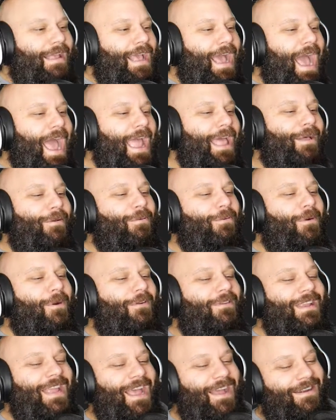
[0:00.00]
Kyle
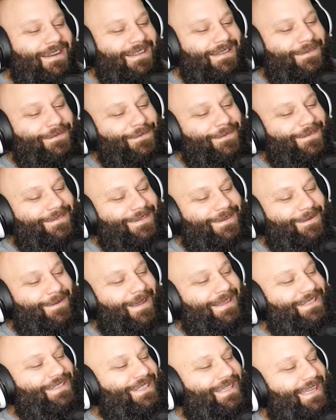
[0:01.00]
wrote down his first
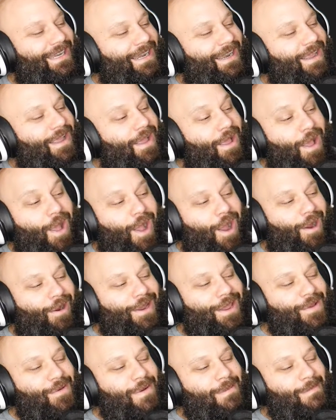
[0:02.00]
question Are
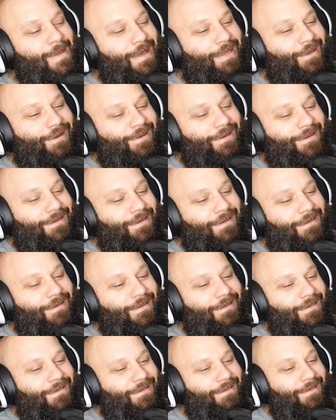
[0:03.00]
you a mother?
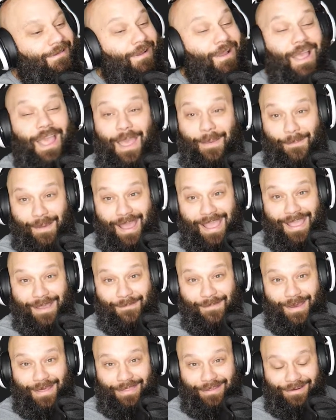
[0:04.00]
Am I a
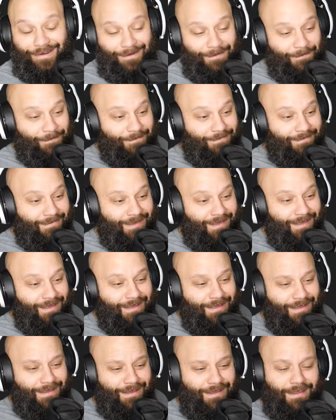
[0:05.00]
mother?
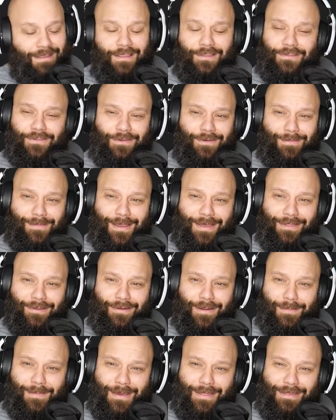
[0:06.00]
Is your
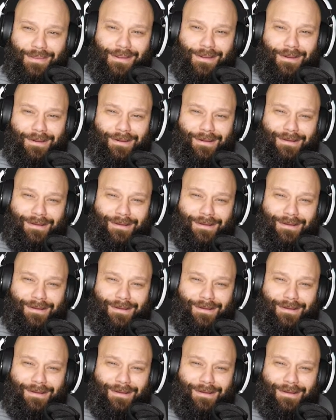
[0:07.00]
mother a mother?